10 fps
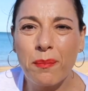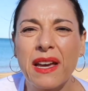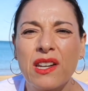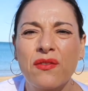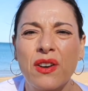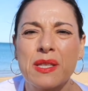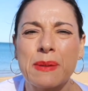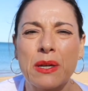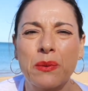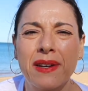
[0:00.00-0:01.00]
motivates
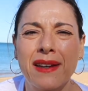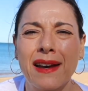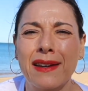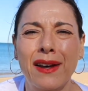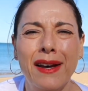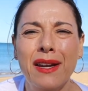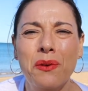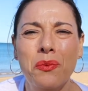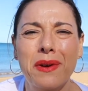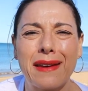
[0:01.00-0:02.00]
me to work hard? I
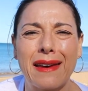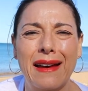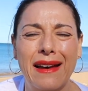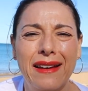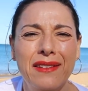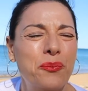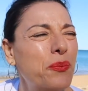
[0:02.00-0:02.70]
don't work hard.